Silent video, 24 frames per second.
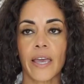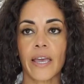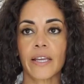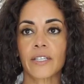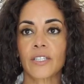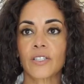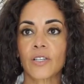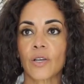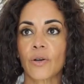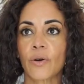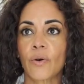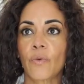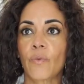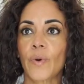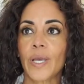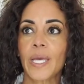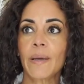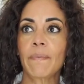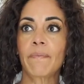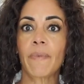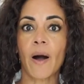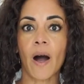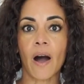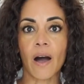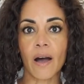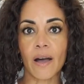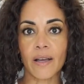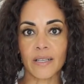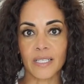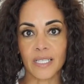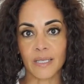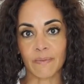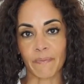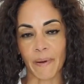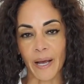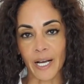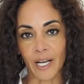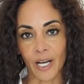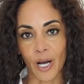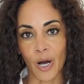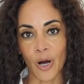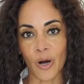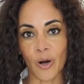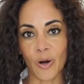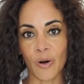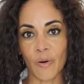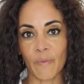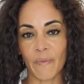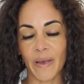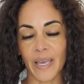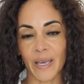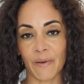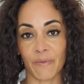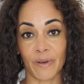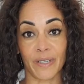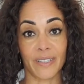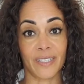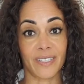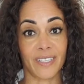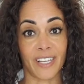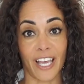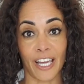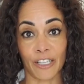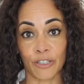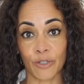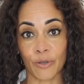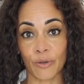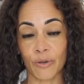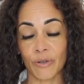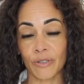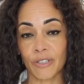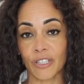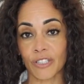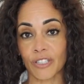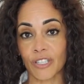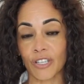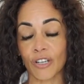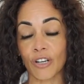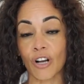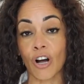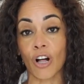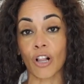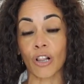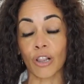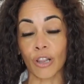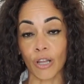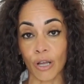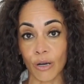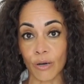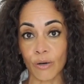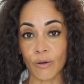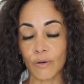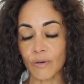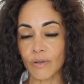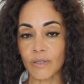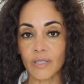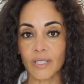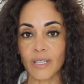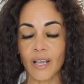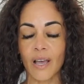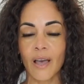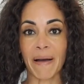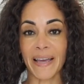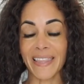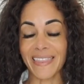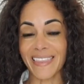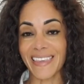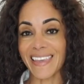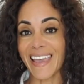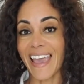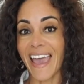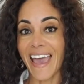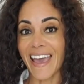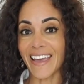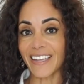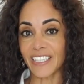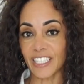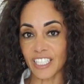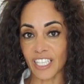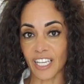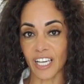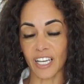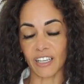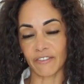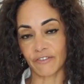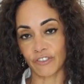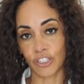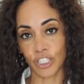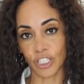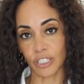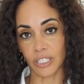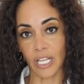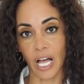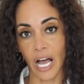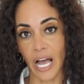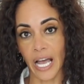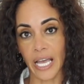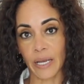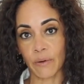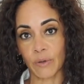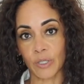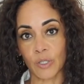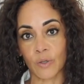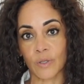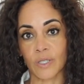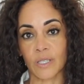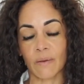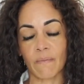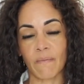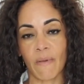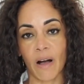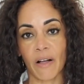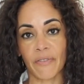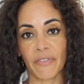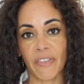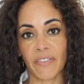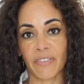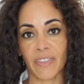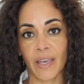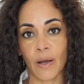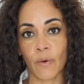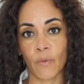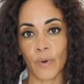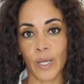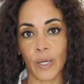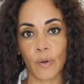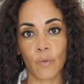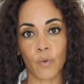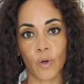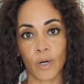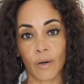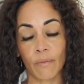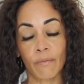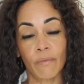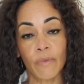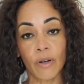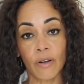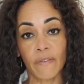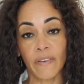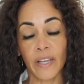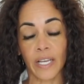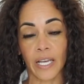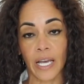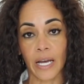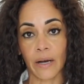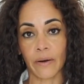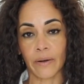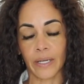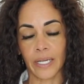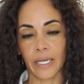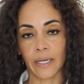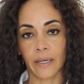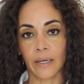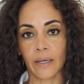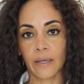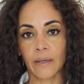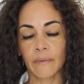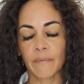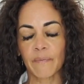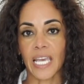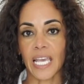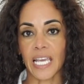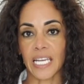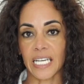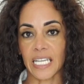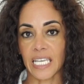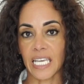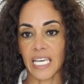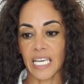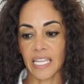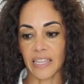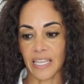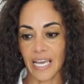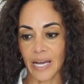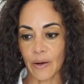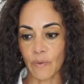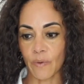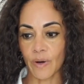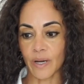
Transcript: And so we bought a spec home. It was scheduled to close by the end of July, which was the month that we were moving out here. And again, that